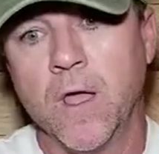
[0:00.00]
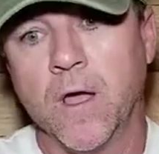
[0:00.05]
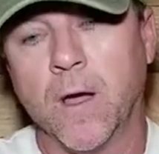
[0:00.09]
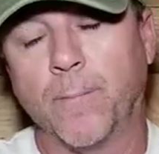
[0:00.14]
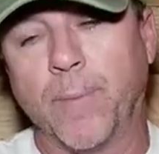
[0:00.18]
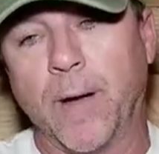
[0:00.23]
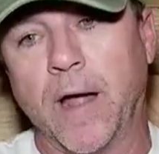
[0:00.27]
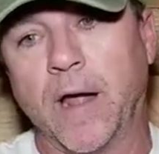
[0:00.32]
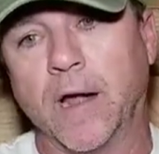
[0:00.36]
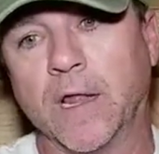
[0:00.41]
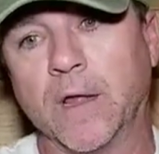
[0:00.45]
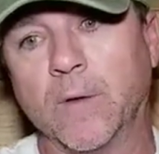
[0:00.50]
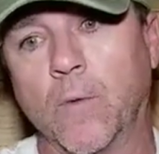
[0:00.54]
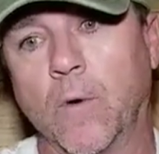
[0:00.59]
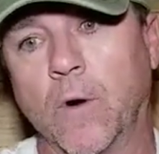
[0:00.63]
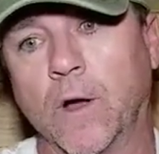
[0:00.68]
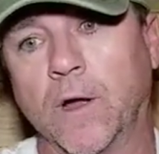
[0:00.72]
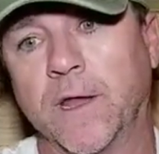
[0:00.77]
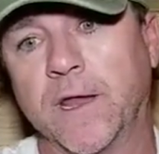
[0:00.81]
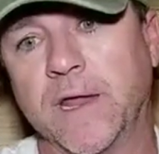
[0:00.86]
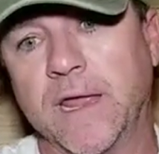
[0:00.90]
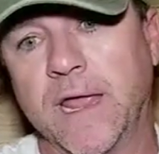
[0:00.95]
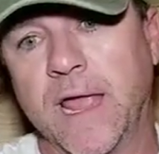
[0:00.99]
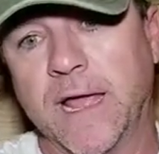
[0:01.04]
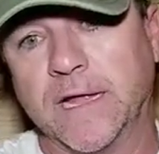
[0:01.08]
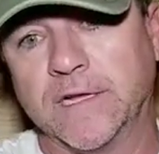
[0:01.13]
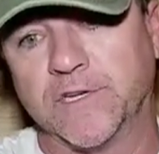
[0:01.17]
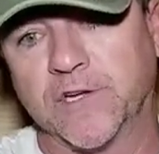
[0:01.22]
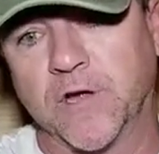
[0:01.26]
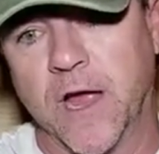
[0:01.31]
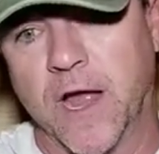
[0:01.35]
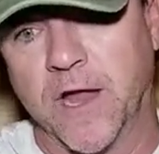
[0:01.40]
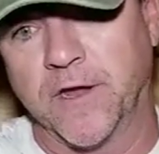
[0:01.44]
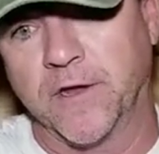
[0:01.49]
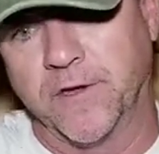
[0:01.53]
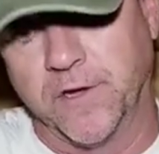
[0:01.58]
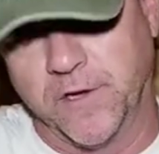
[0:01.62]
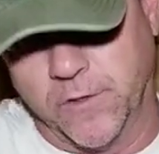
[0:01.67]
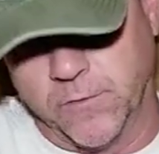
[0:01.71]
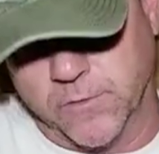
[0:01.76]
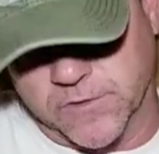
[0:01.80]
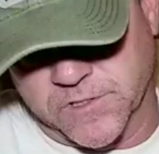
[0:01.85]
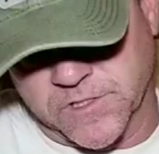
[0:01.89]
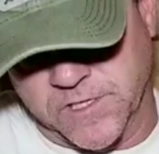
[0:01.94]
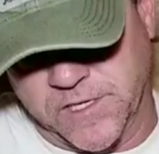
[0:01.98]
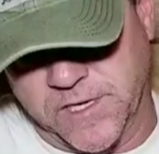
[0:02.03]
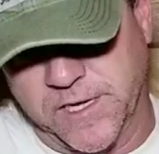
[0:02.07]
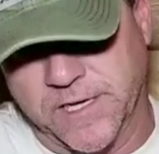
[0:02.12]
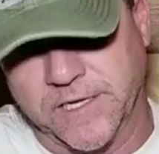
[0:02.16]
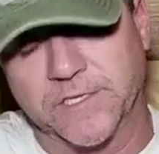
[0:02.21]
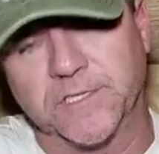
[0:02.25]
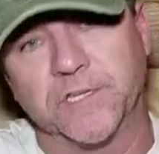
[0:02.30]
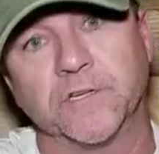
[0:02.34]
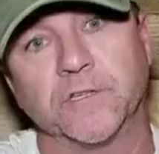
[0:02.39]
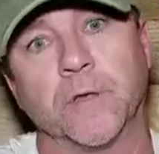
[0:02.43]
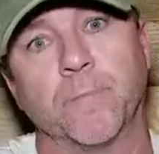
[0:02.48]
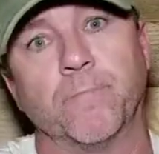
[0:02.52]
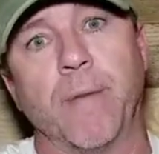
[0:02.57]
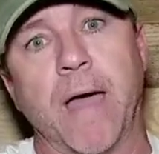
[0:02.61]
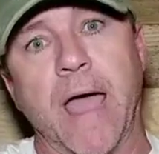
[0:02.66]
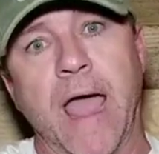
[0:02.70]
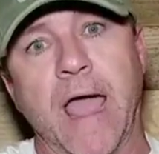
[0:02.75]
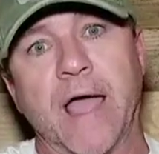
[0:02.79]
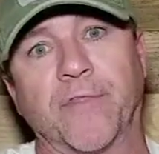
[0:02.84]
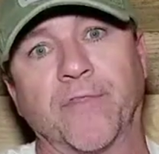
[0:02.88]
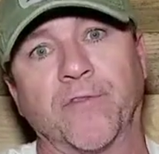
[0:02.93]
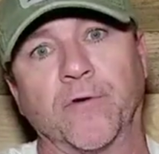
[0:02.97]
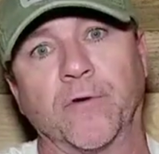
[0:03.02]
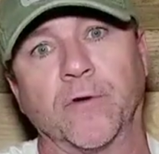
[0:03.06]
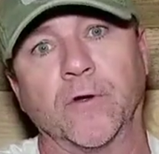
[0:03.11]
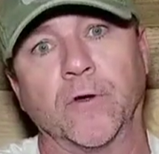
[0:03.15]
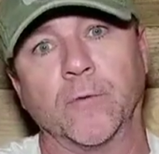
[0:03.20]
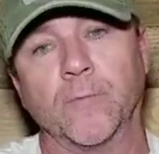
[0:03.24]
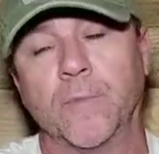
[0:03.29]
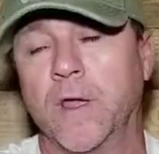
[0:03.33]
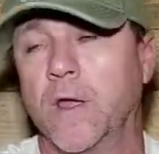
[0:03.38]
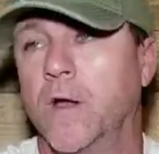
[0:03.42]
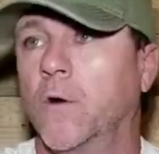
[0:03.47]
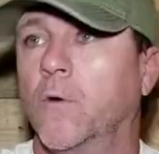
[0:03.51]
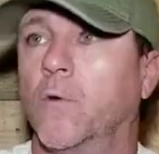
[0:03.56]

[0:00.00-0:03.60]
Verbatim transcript: apparently what he had tried to do was get to the bathroom